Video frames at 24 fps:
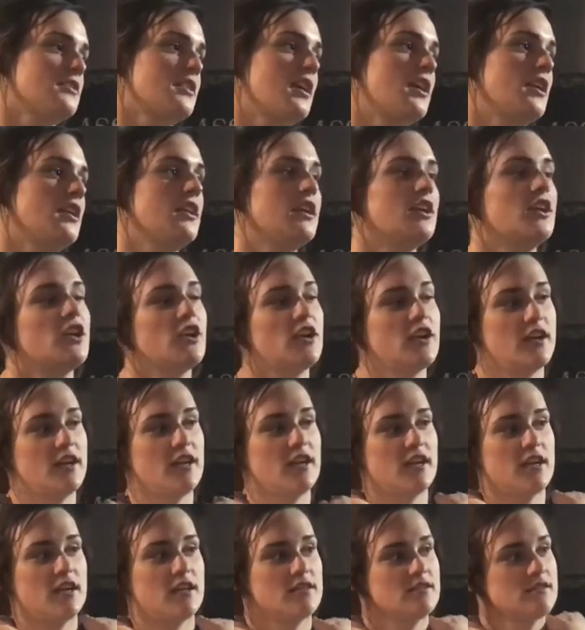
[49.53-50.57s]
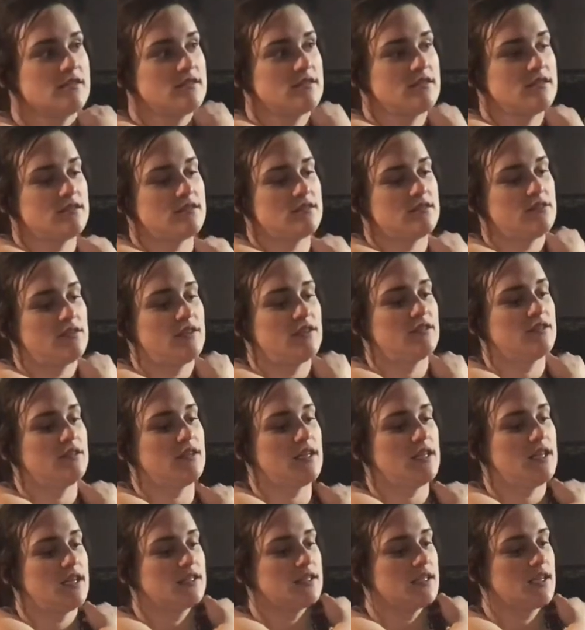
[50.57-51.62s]
kind of like herding kittens, so I don't really
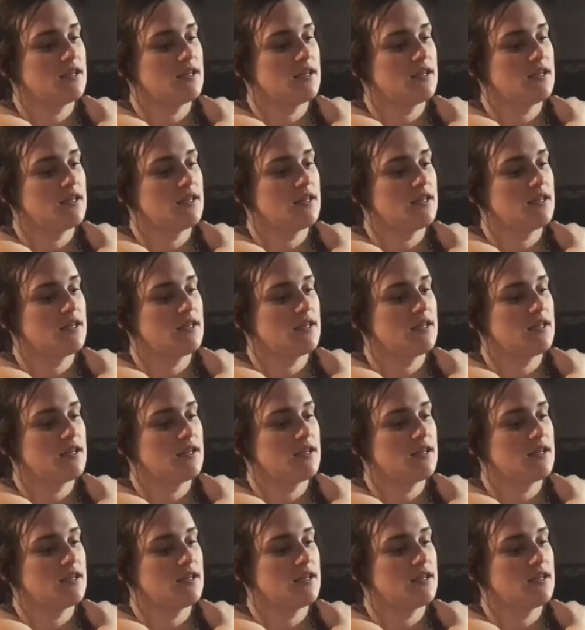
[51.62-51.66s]
like